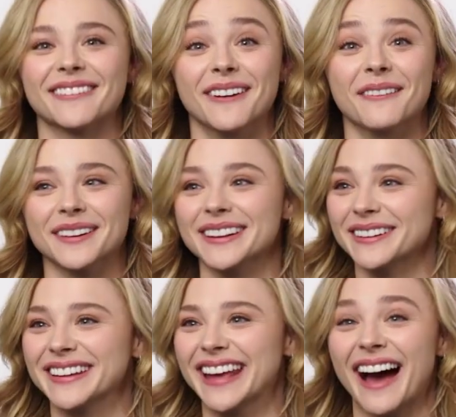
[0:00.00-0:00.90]
like what
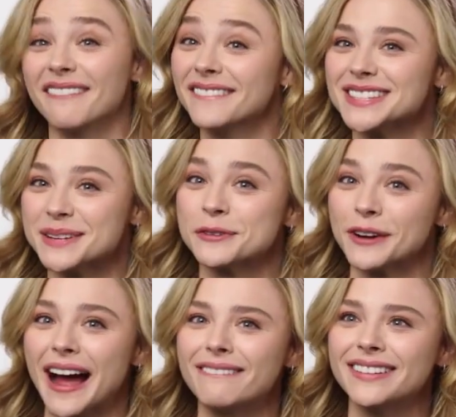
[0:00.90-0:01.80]
would have the same
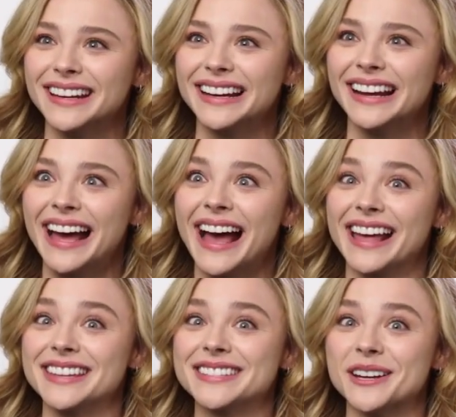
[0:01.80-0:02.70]
gravity.
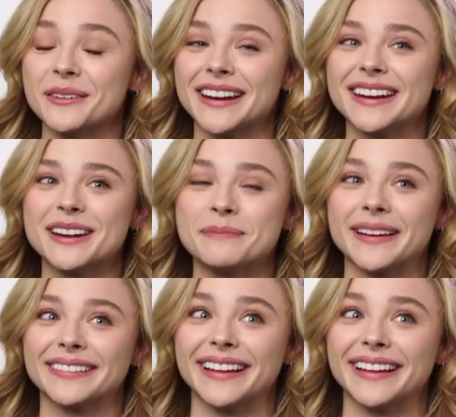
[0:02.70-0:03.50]
And so it ended up being